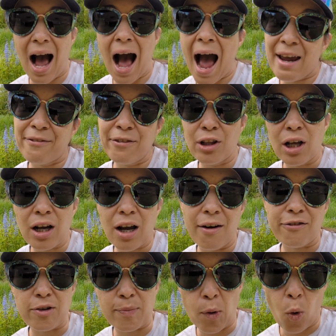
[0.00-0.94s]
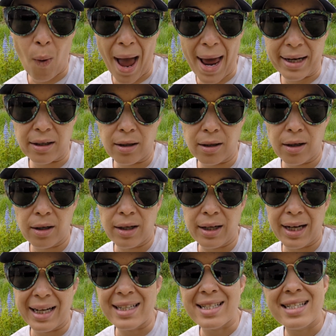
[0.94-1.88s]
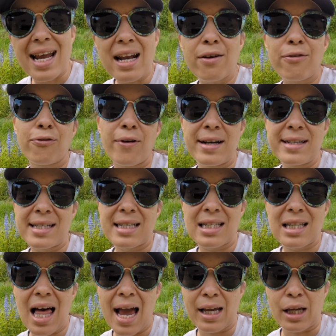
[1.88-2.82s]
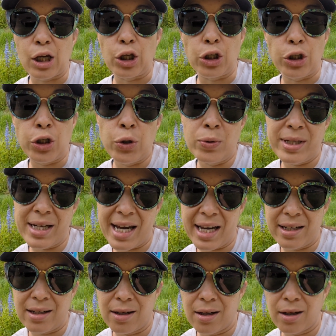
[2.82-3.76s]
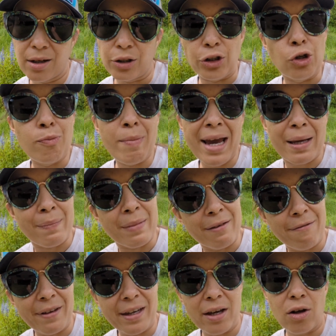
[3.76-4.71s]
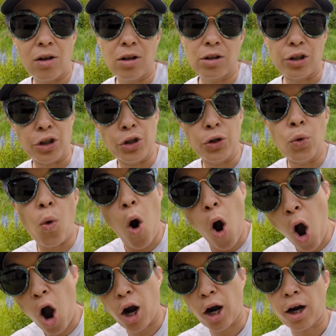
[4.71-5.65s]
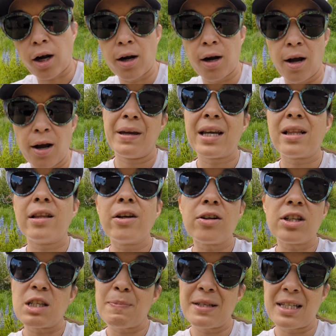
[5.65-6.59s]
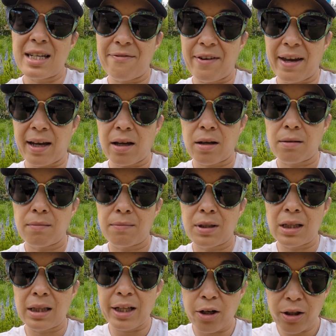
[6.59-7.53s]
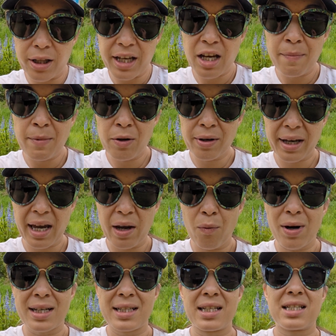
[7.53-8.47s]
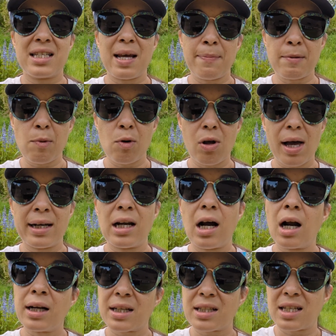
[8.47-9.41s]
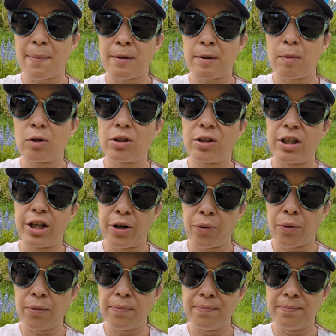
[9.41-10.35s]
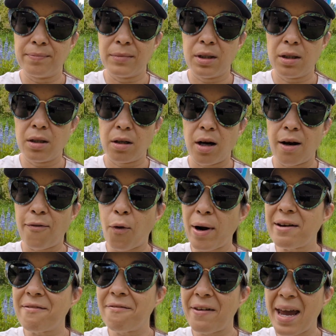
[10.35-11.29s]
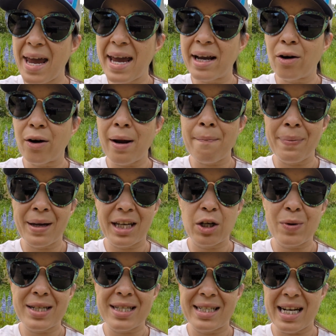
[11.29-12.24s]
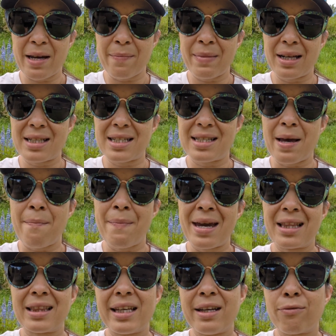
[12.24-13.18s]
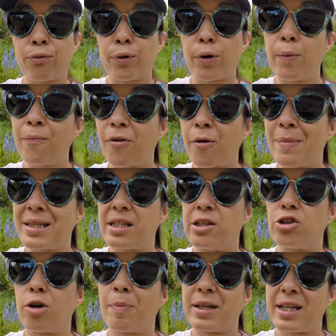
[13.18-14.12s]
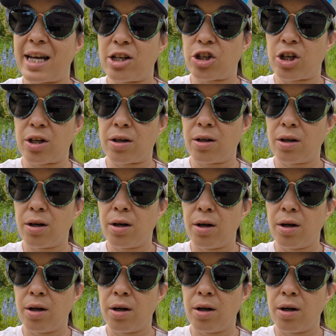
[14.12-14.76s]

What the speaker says: I feel uncomfortable when, instead of phrases like, you did, you make me feel, you are. Be clear and specific. Clearly communicate what is acceptable and unacceptable to you. Avoid vague or ambiguous statements that may leave room for misinterpretation.